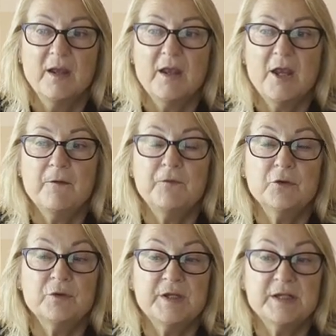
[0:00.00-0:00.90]
If
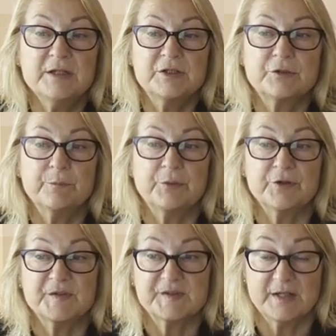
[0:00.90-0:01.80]
you need to
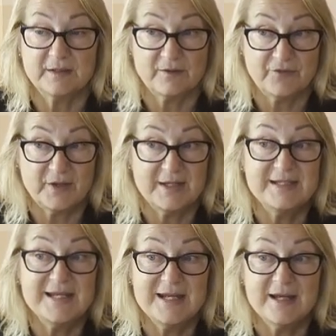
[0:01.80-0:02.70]
present the
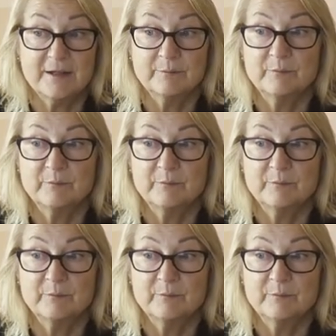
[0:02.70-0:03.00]
idea,